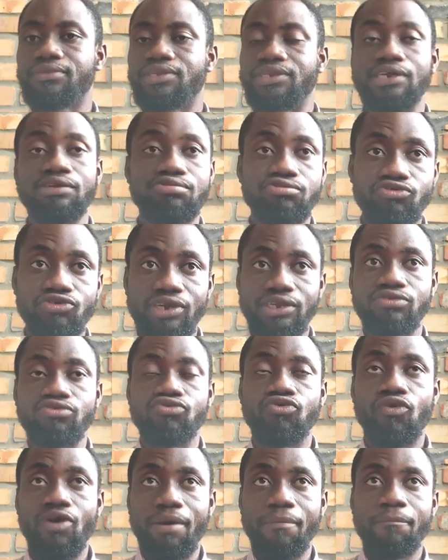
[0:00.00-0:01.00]
Just trade.
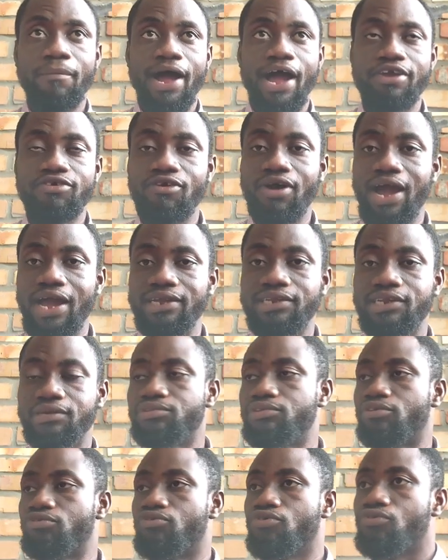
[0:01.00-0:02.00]
Go and buy your
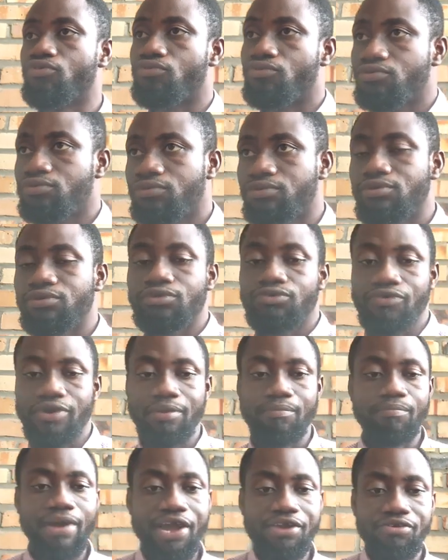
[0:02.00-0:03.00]
items and go. Go
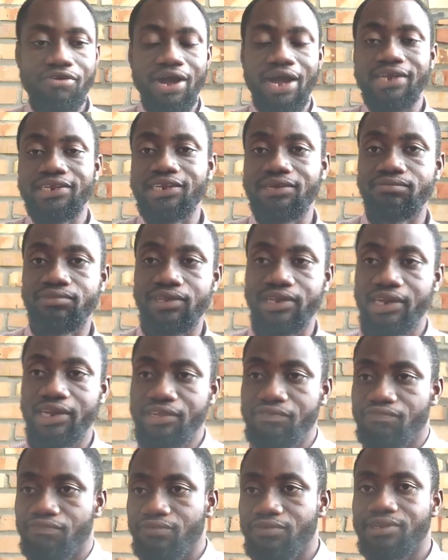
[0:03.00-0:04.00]
and buy your items and
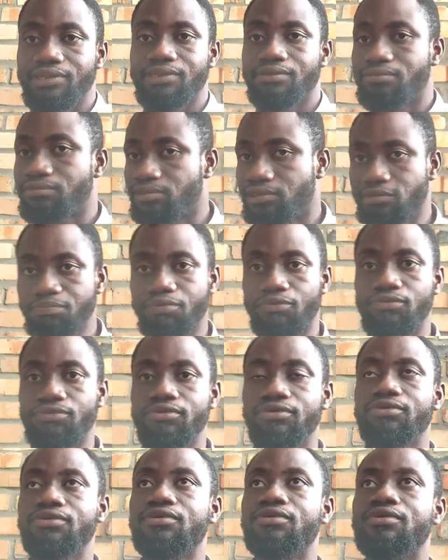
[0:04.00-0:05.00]
leave. Simple.
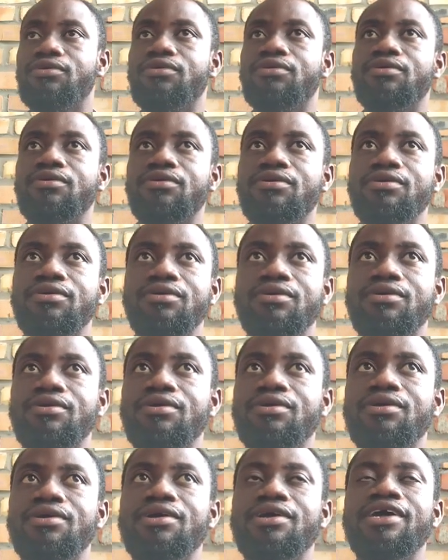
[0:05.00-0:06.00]

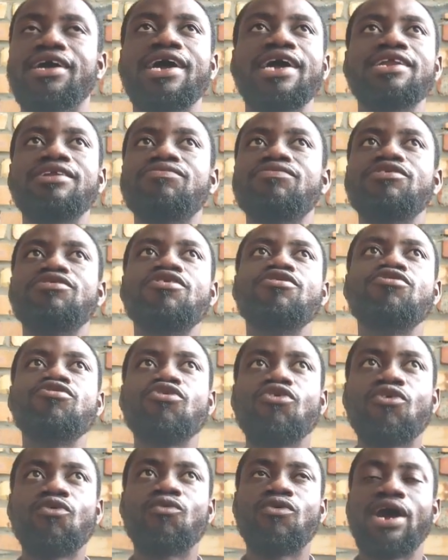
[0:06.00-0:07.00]
And we don't
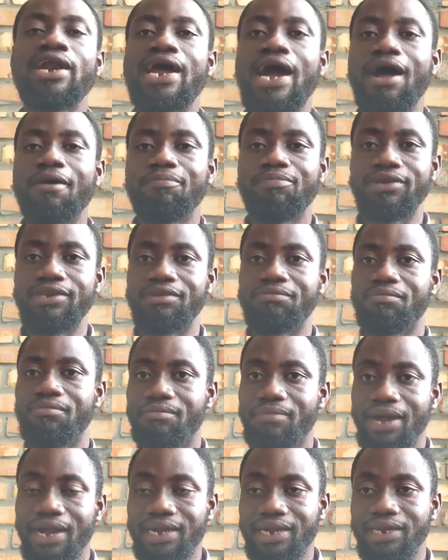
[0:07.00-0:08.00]
know what happened.
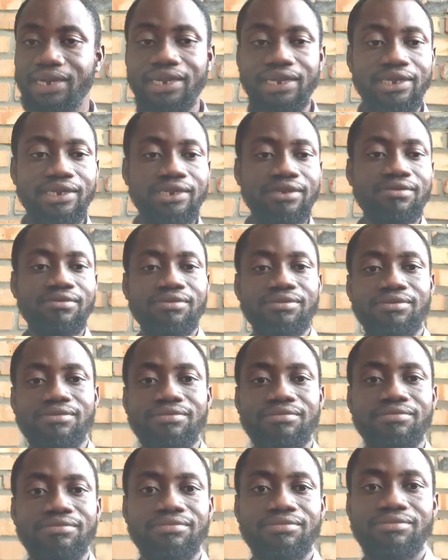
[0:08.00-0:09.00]
Maclean
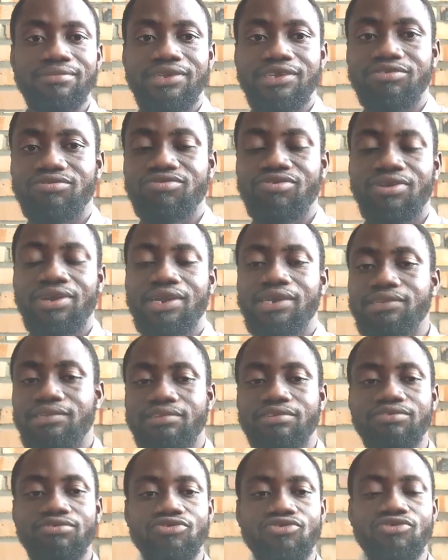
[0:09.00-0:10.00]
did not
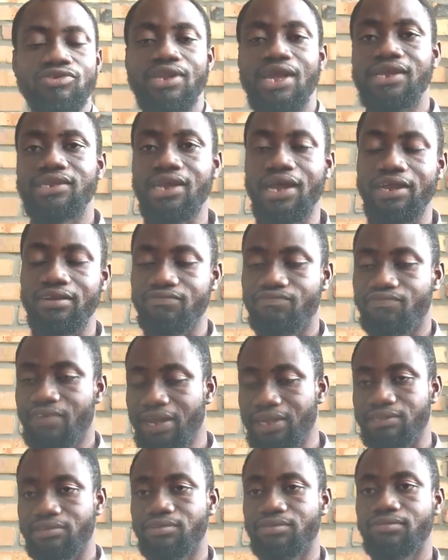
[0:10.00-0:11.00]
listen to that
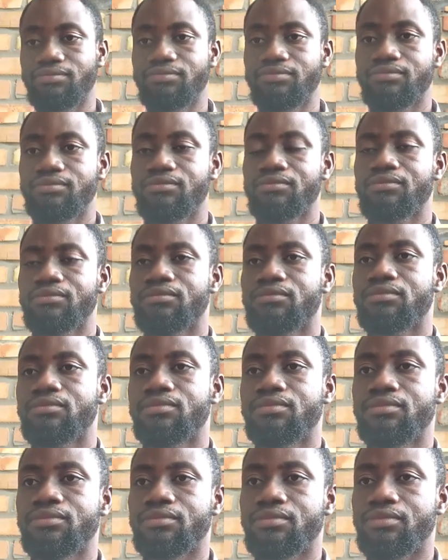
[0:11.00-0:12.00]
advice.
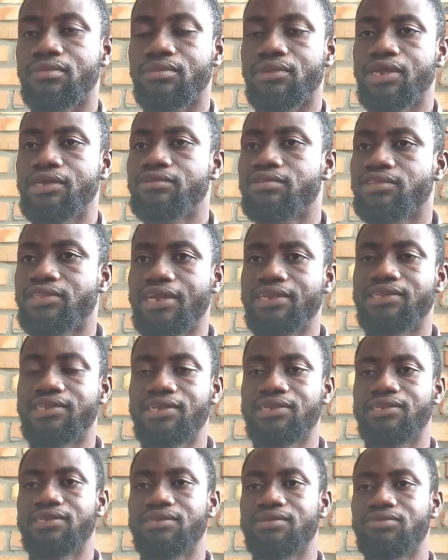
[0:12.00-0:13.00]
Then
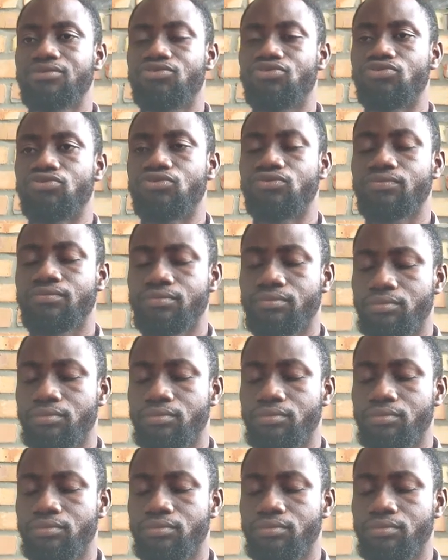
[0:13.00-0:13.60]
started to